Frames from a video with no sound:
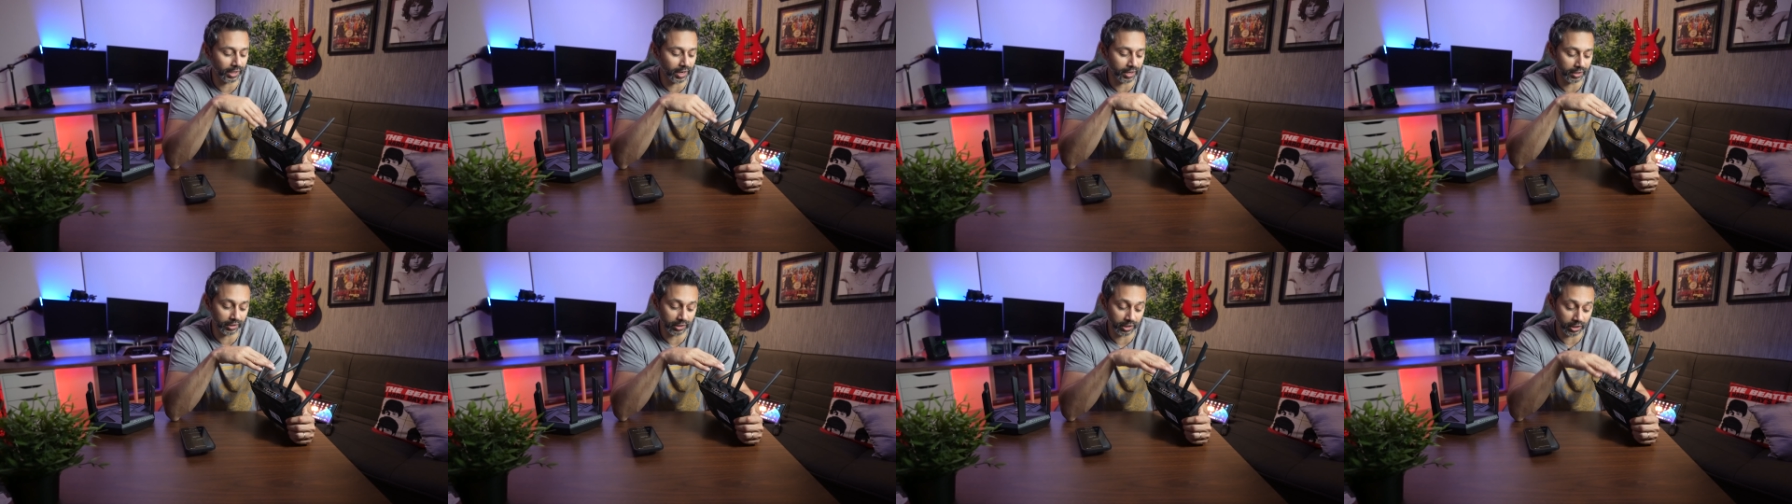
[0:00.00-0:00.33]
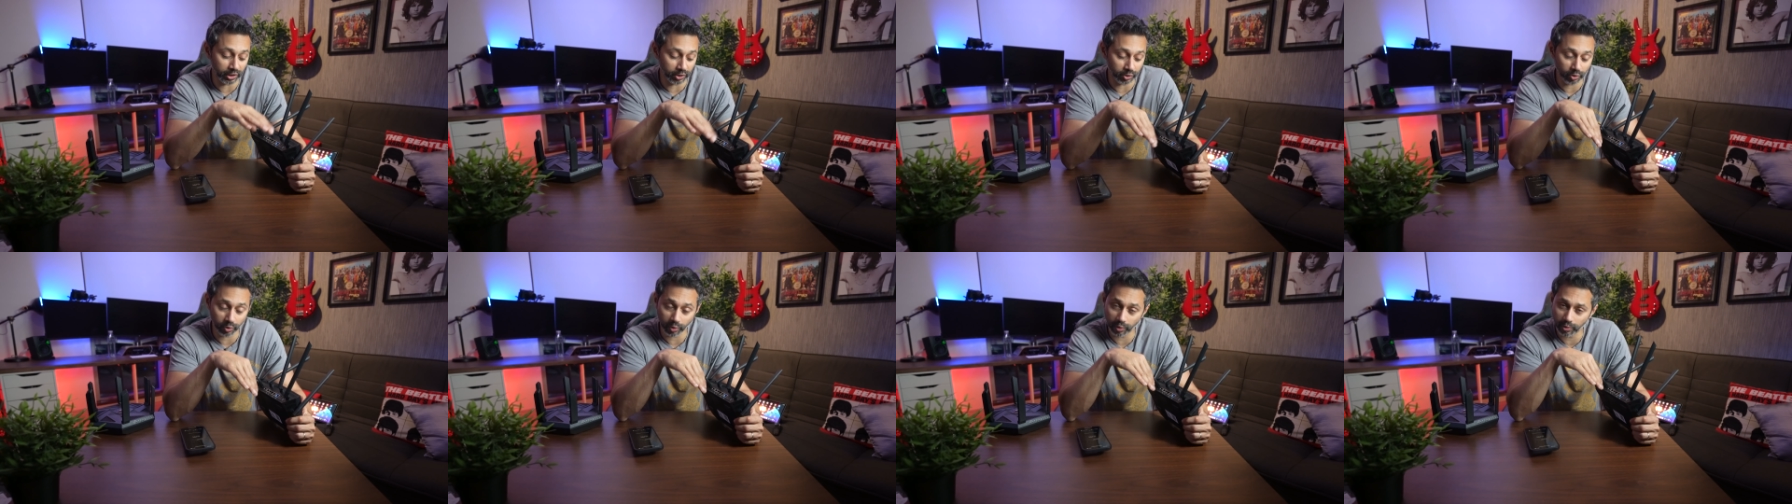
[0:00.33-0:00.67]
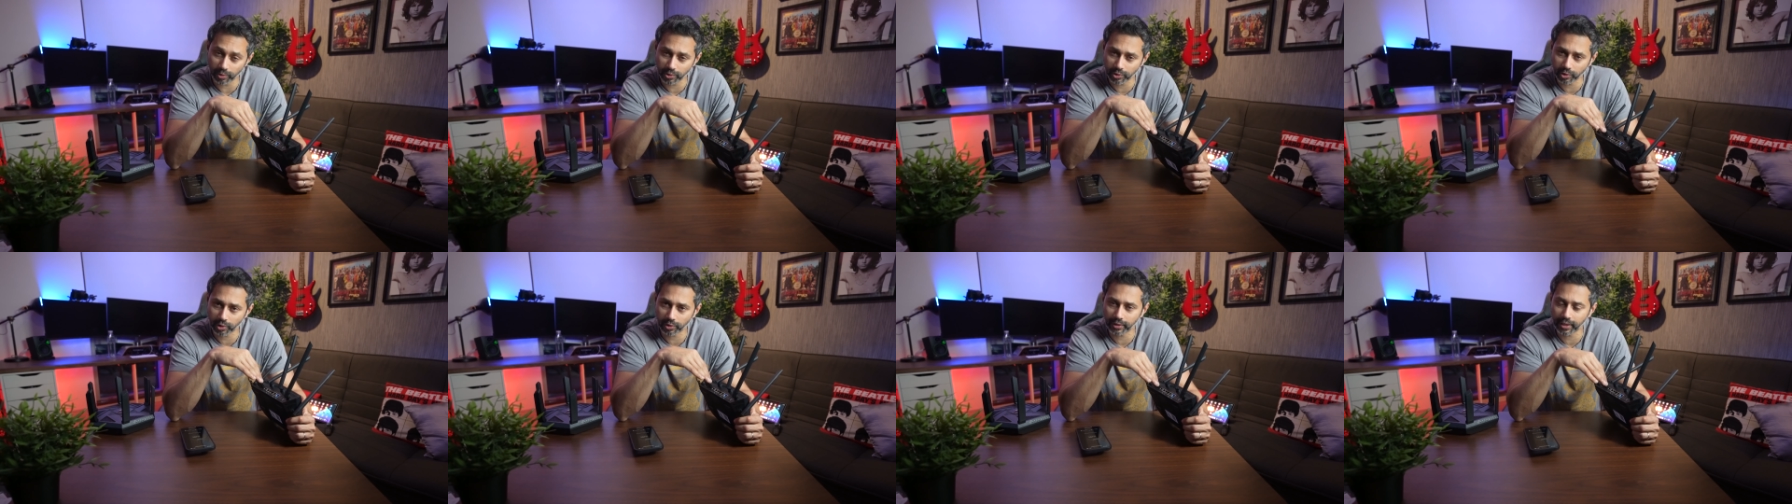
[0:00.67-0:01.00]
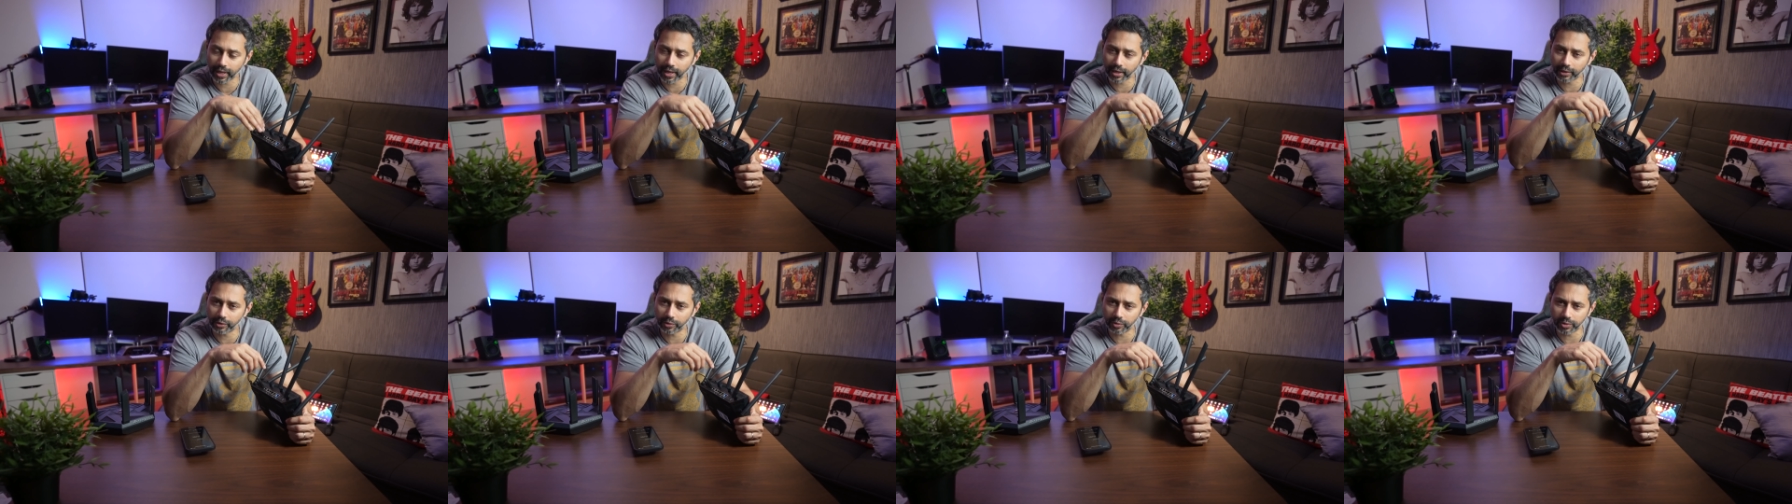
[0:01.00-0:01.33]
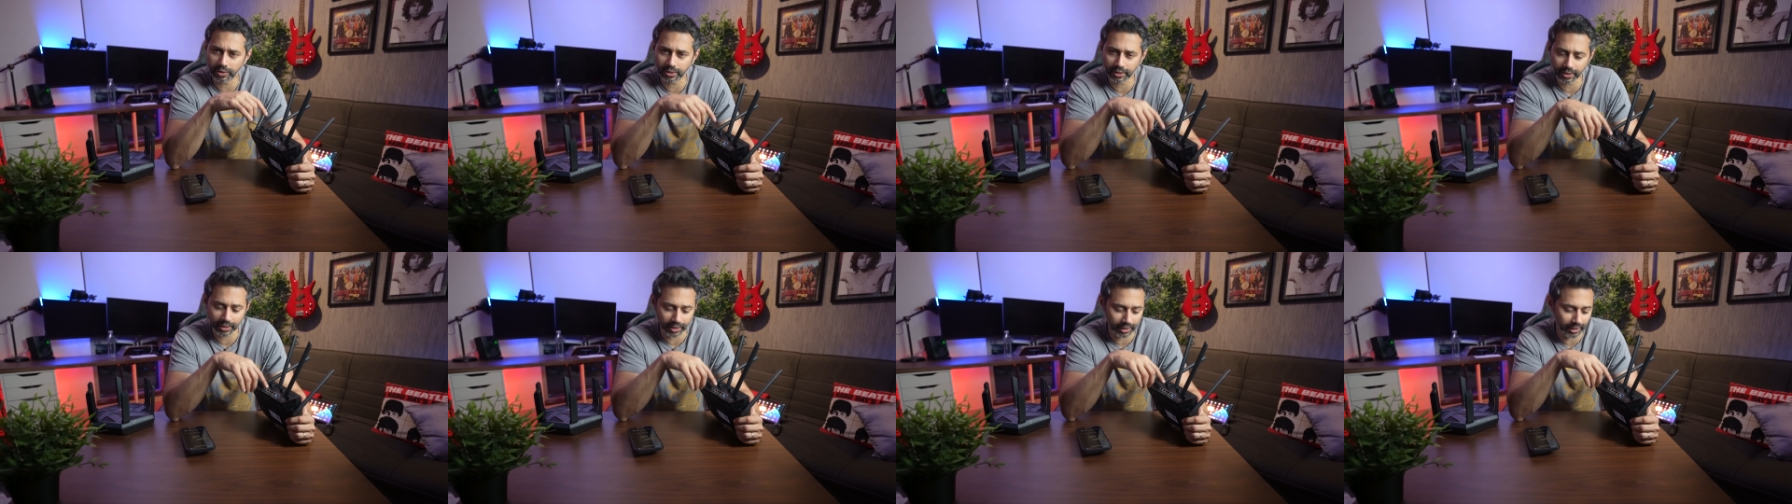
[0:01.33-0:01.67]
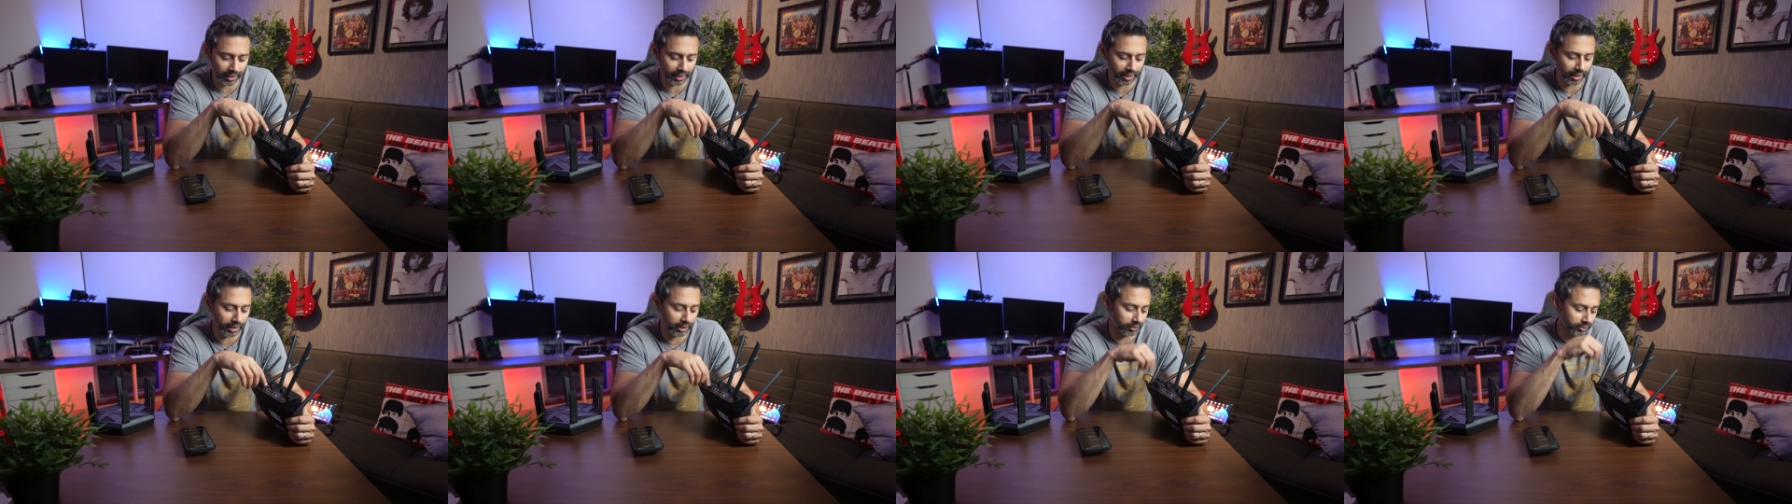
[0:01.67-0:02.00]
kind of controls all that using the
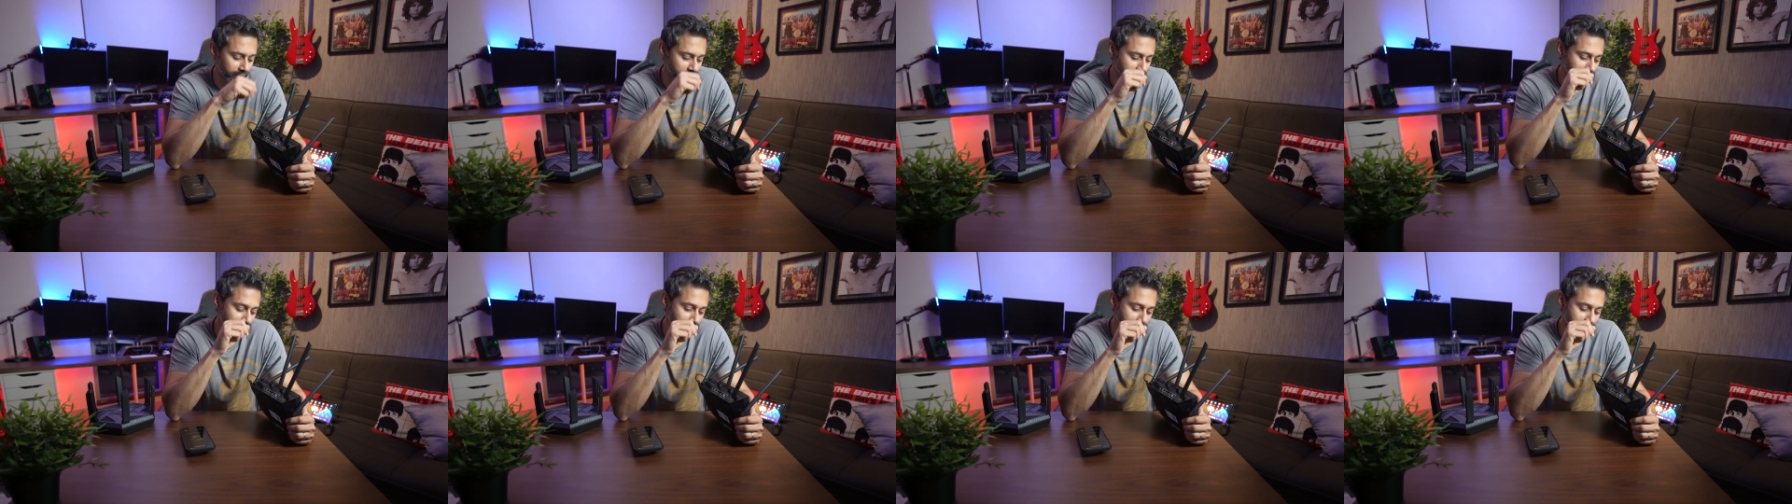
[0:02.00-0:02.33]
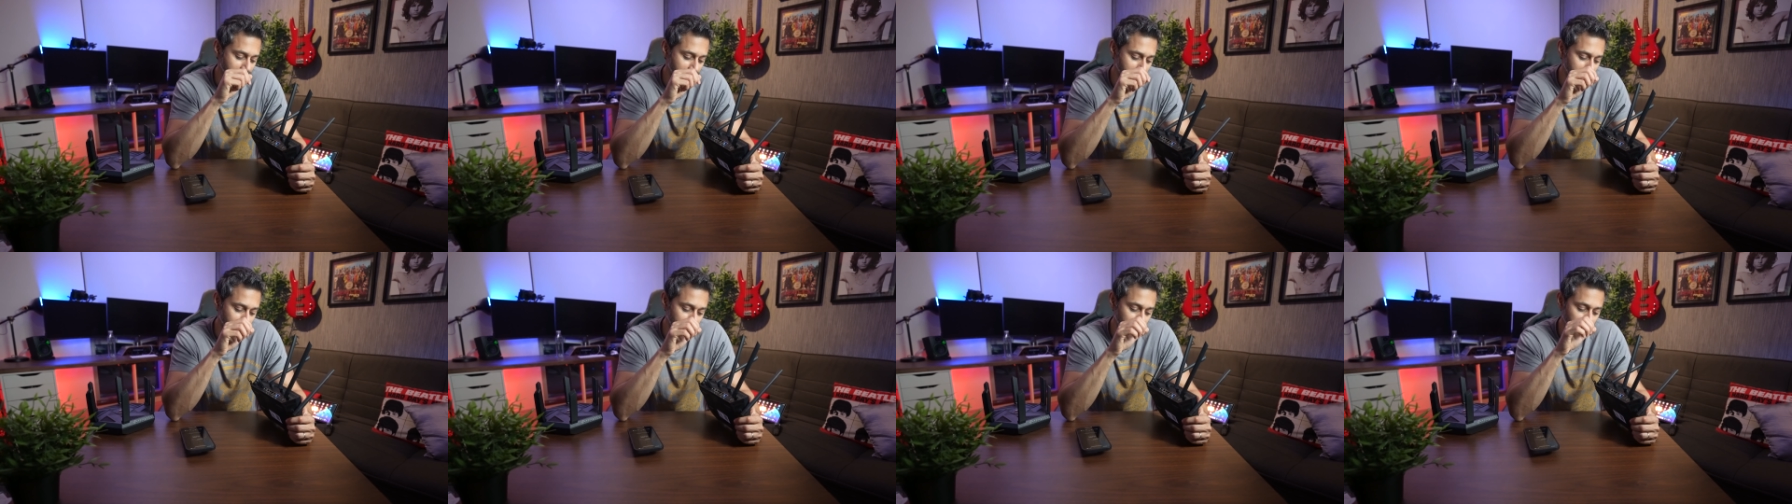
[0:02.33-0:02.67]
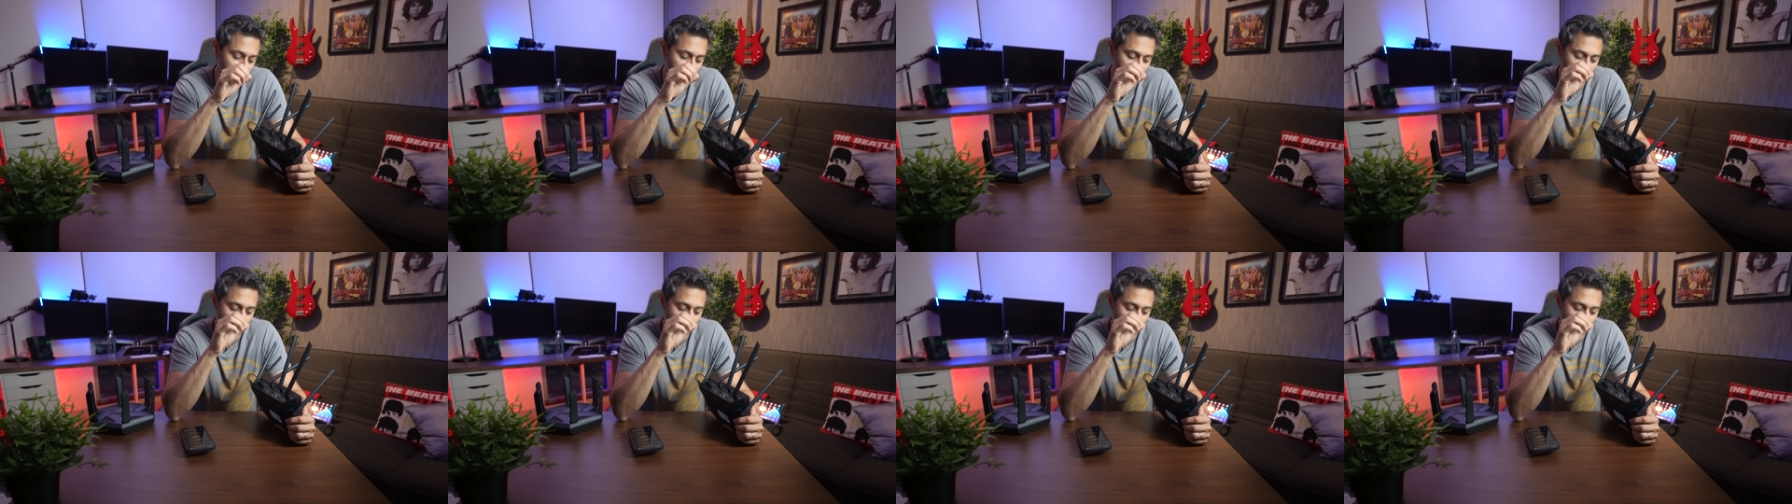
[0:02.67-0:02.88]
A I on the system.